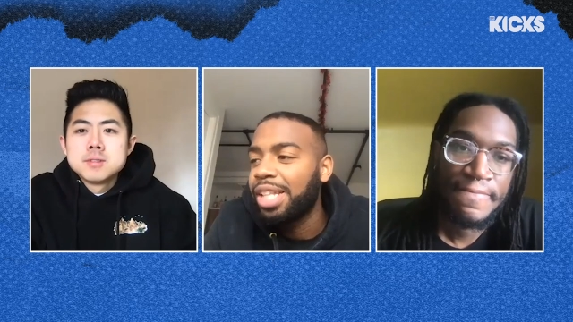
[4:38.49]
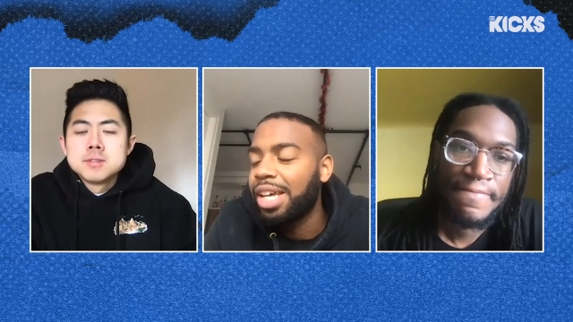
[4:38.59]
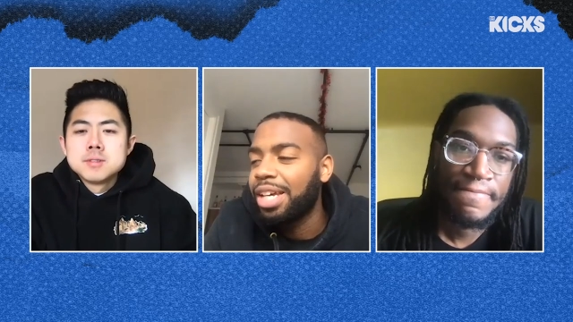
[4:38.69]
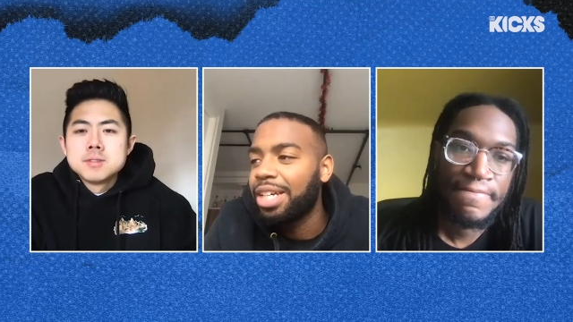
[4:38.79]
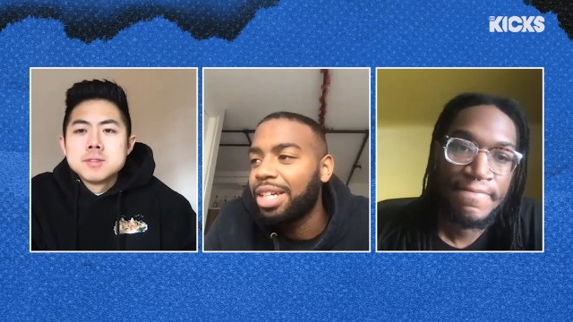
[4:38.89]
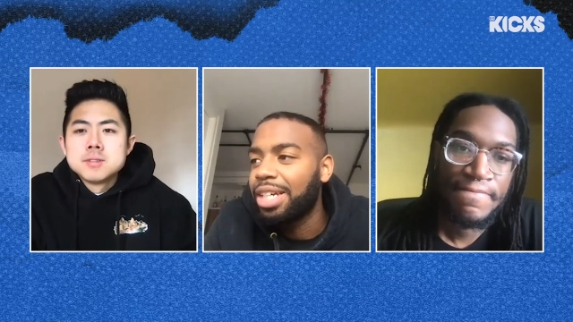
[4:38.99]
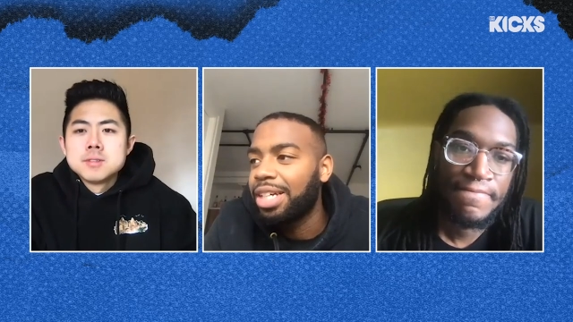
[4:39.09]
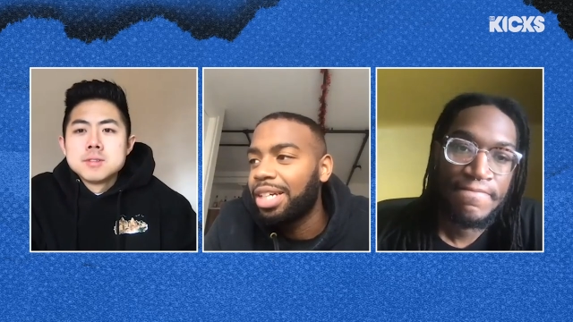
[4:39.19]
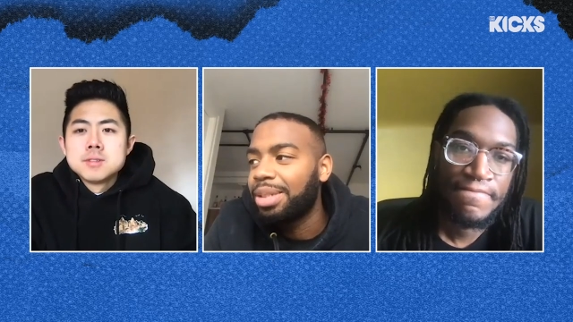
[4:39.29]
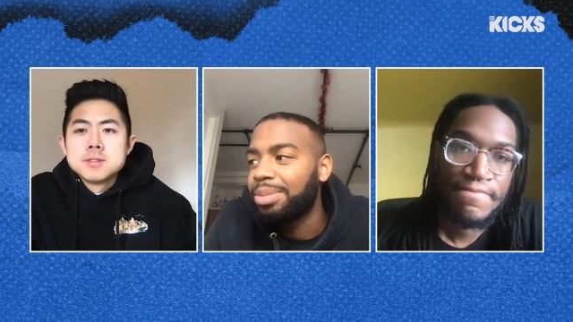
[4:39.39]
Speaker 1: like
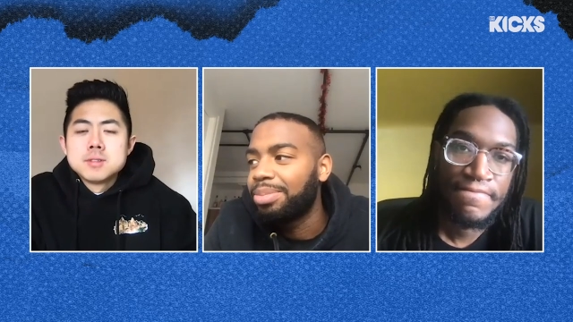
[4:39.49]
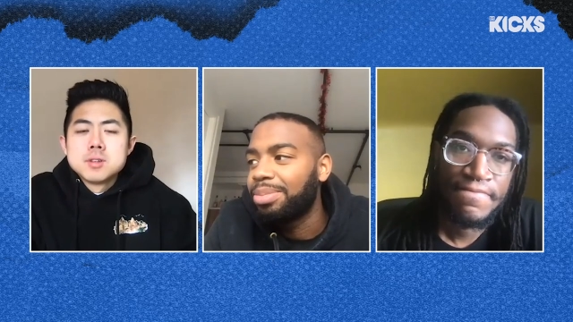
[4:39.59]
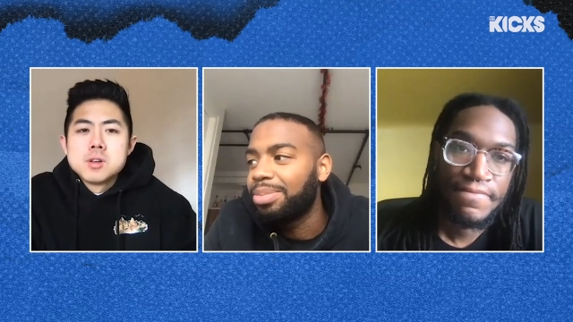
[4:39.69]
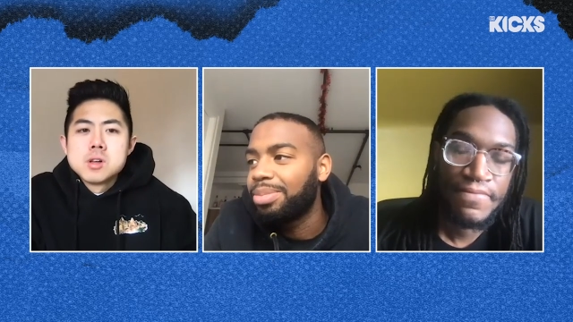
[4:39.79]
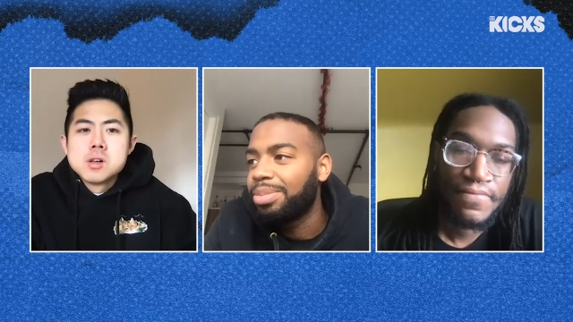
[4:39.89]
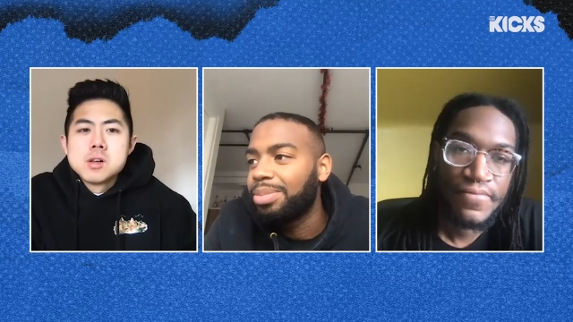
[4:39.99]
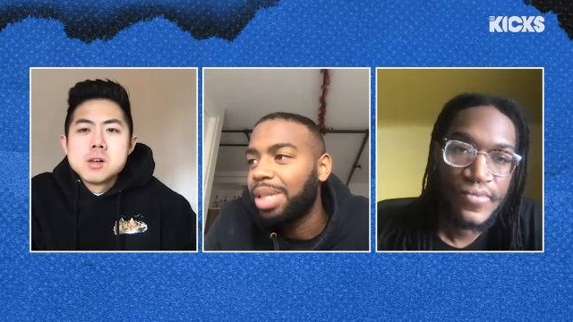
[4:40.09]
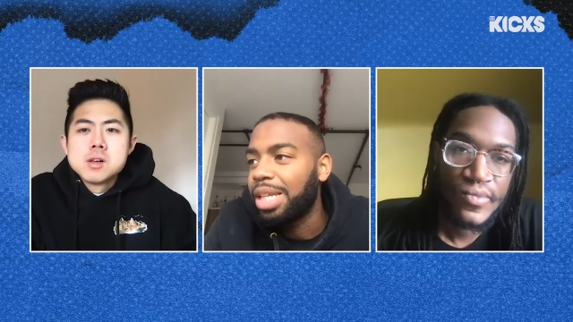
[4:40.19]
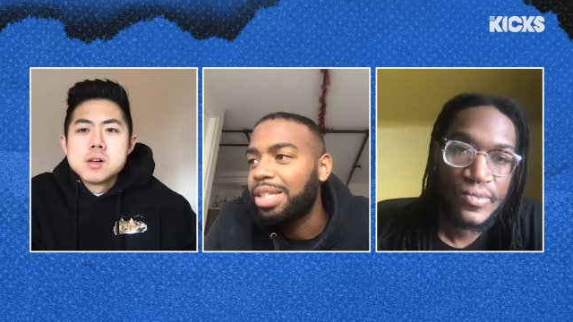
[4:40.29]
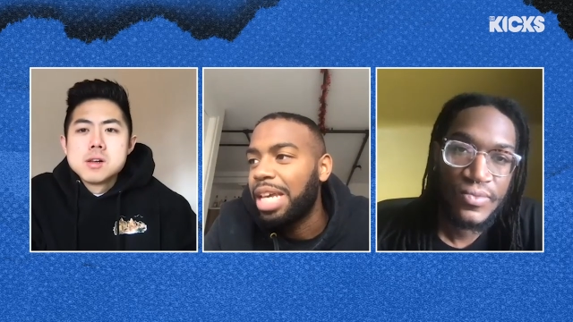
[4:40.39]
um
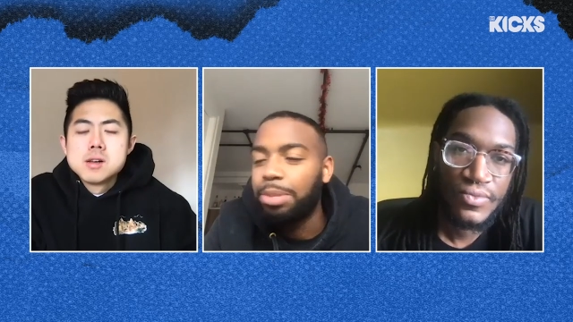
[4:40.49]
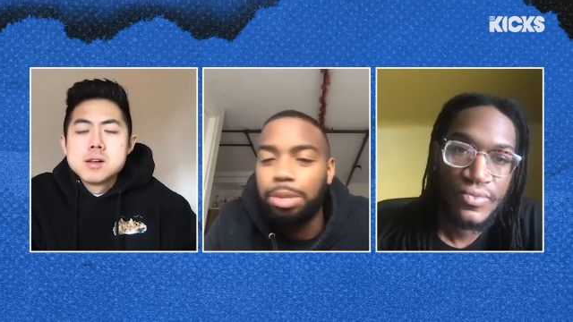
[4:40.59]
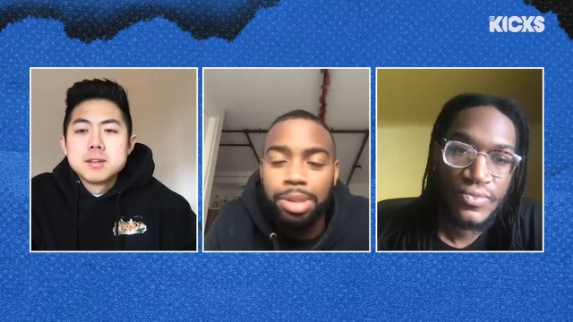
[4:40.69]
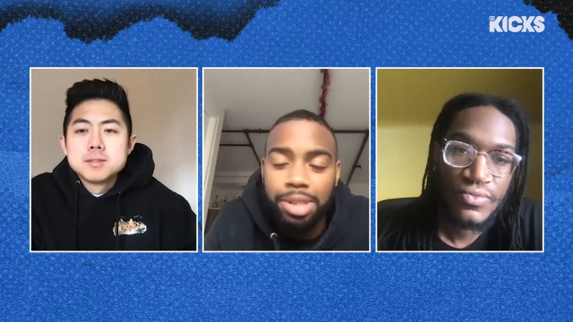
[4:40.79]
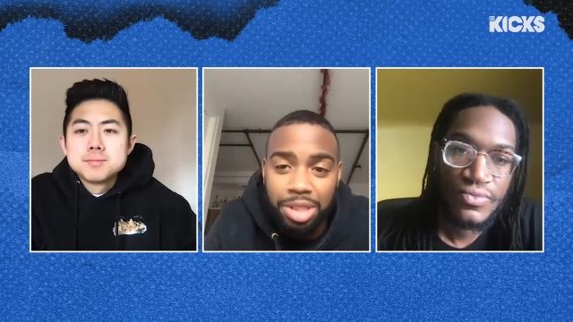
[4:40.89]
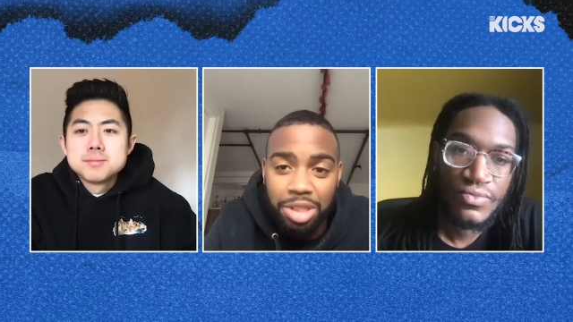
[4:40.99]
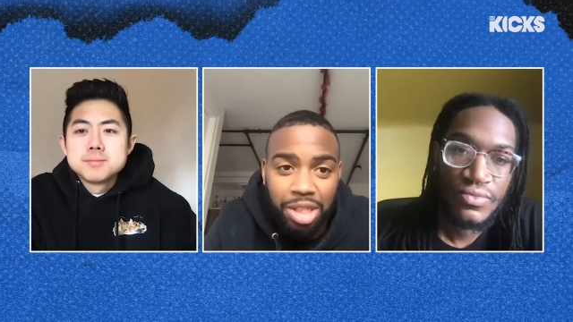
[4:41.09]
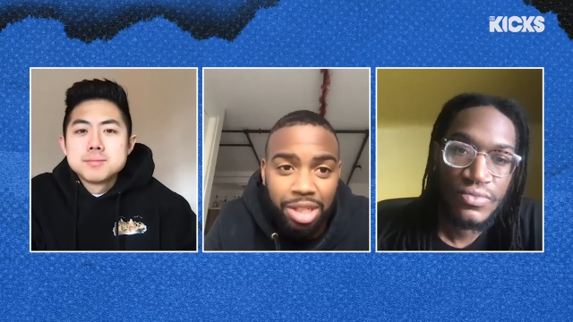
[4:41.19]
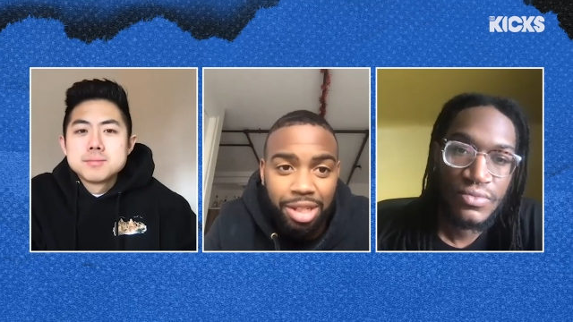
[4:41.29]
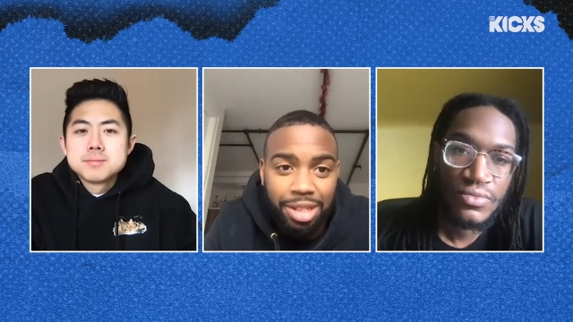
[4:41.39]
like table books and shit
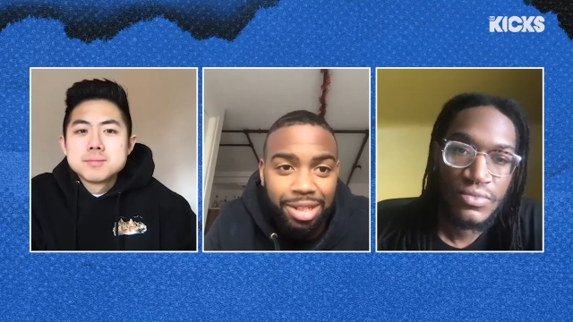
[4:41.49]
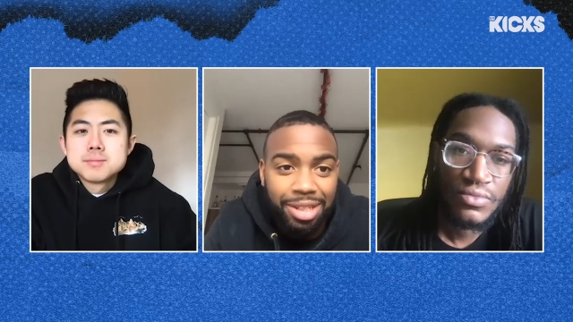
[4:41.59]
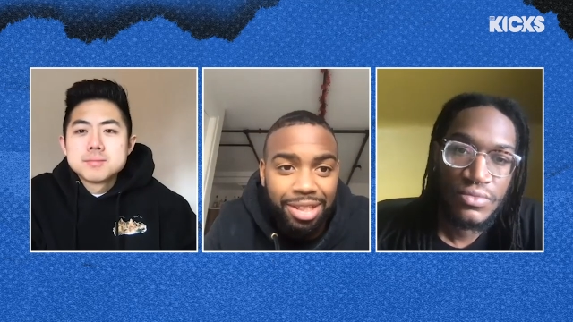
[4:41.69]
like that?